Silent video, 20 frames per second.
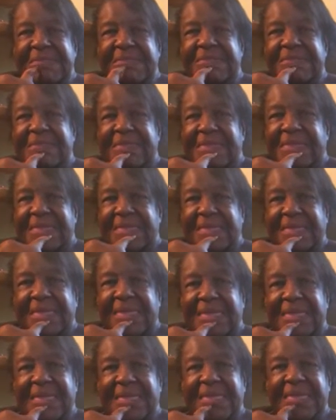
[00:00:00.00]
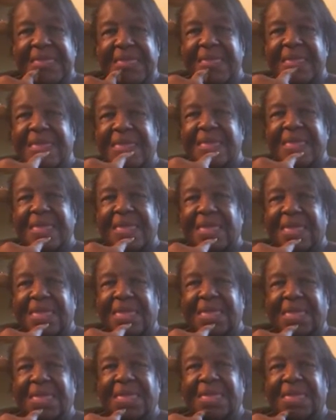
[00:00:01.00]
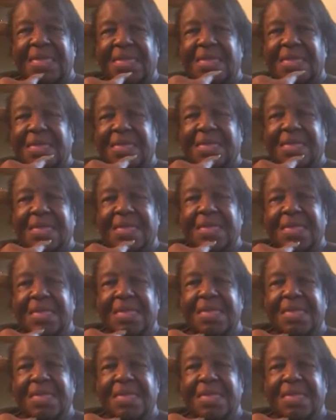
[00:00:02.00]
we're picking up what you're saying on the video.